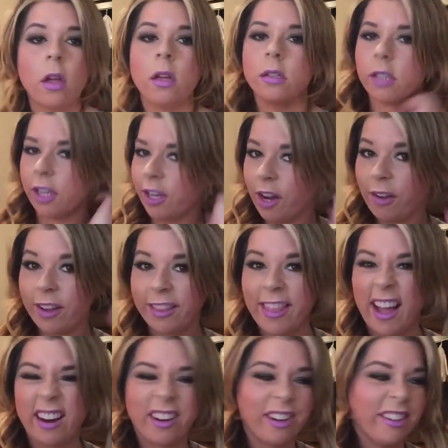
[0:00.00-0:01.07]
so you don't get
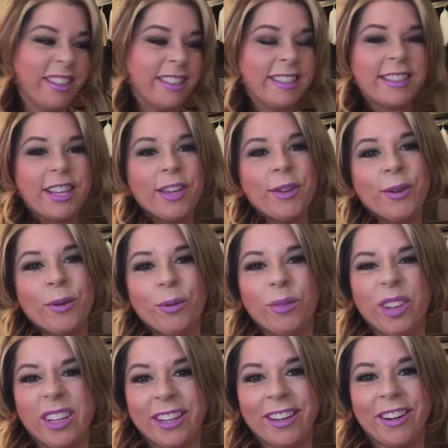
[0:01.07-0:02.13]
that curly Sue
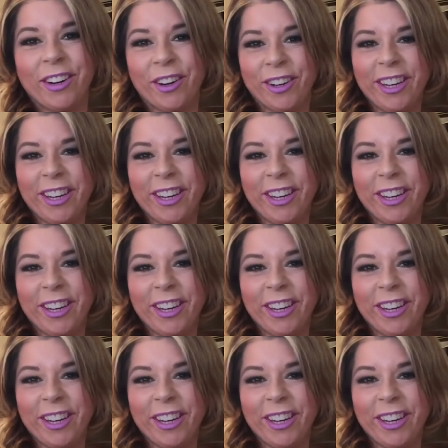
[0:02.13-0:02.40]
looking curl,